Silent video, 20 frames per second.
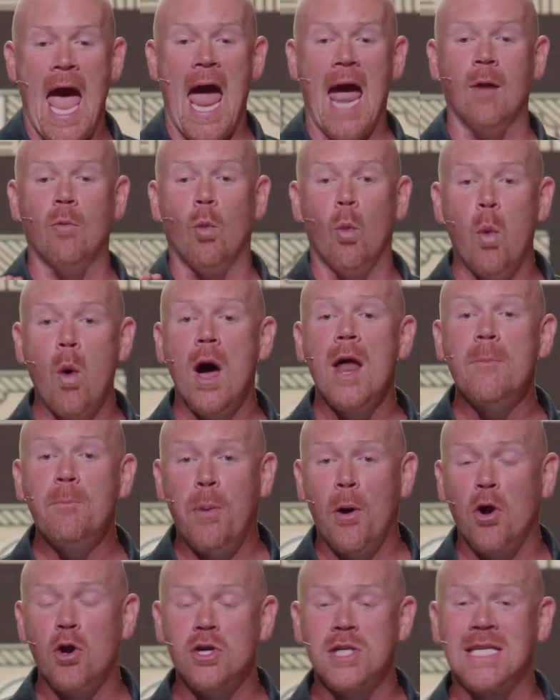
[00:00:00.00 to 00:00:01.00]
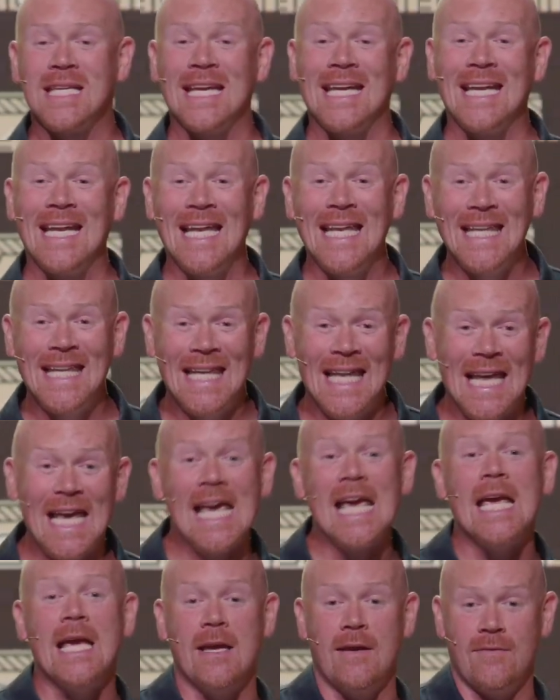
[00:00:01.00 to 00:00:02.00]
and one person
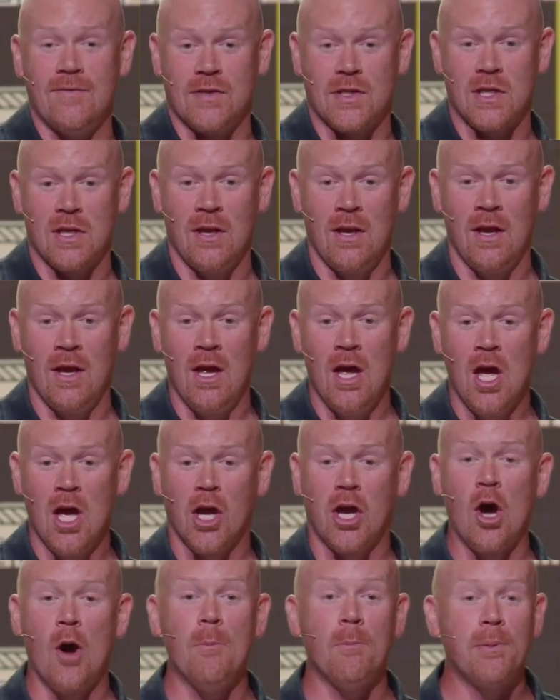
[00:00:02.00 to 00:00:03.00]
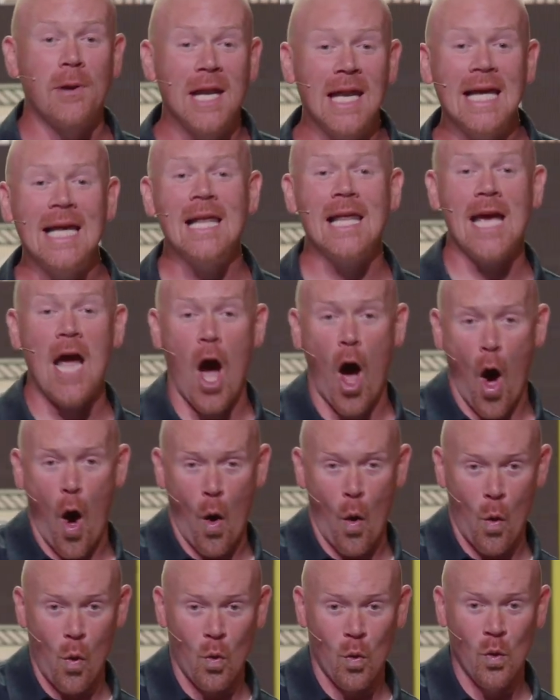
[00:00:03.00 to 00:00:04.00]
leaves completely
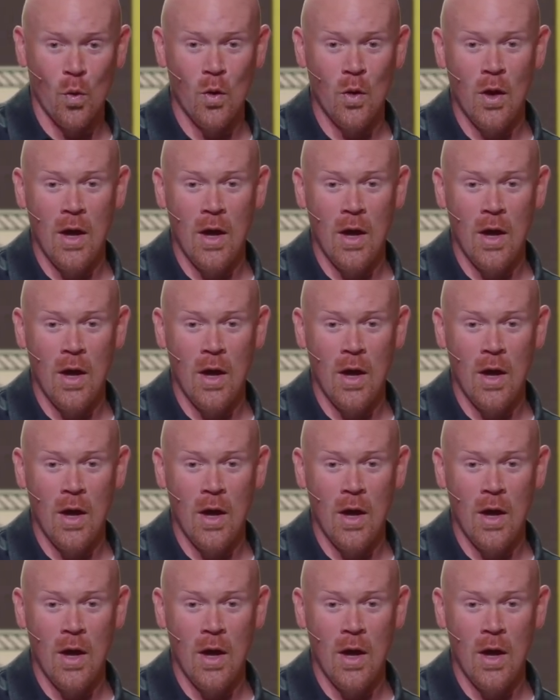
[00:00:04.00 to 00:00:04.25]
whole,